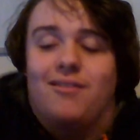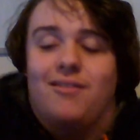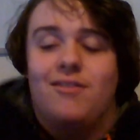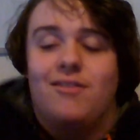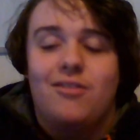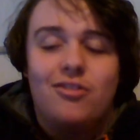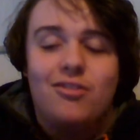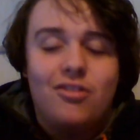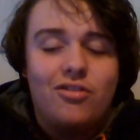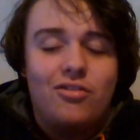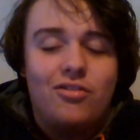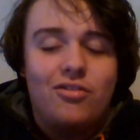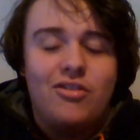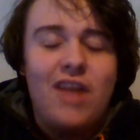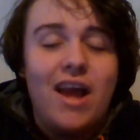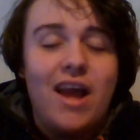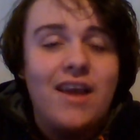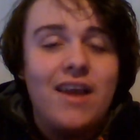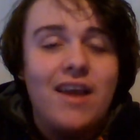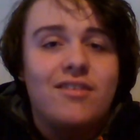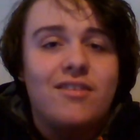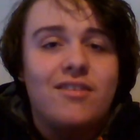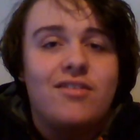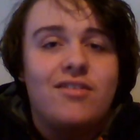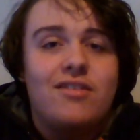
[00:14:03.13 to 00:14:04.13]
just
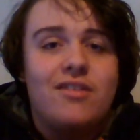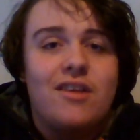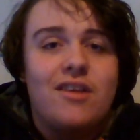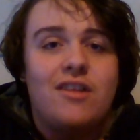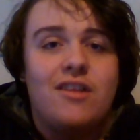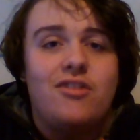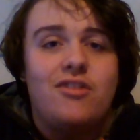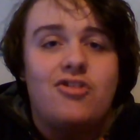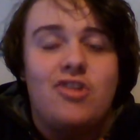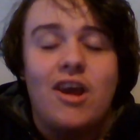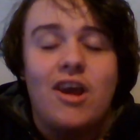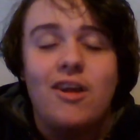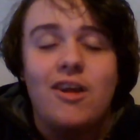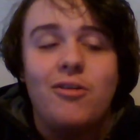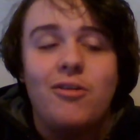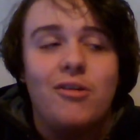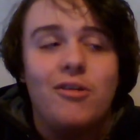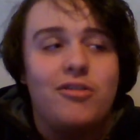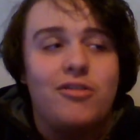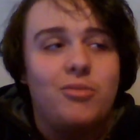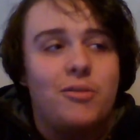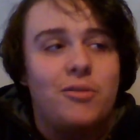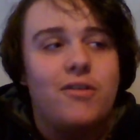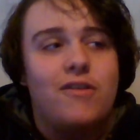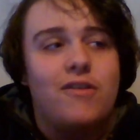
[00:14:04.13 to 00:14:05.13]
nice and
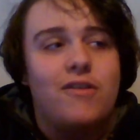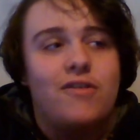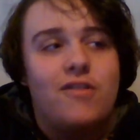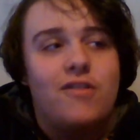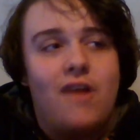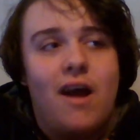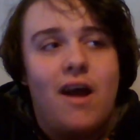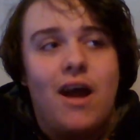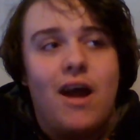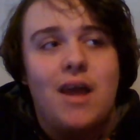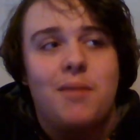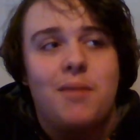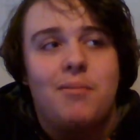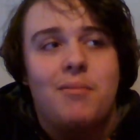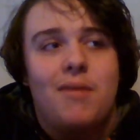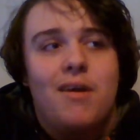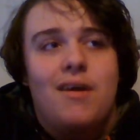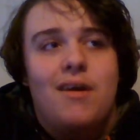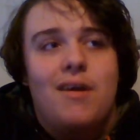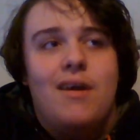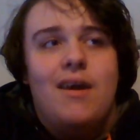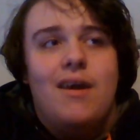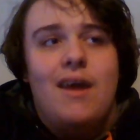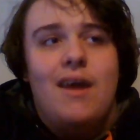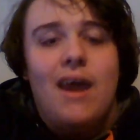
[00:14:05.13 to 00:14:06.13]
generous with his time,
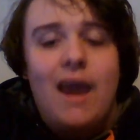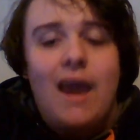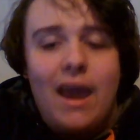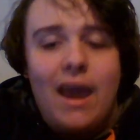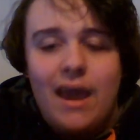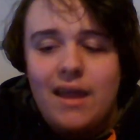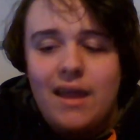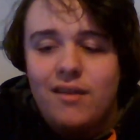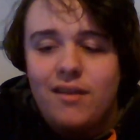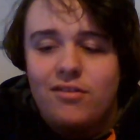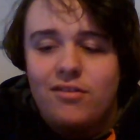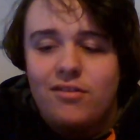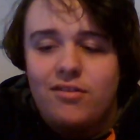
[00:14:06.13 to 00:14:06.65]
and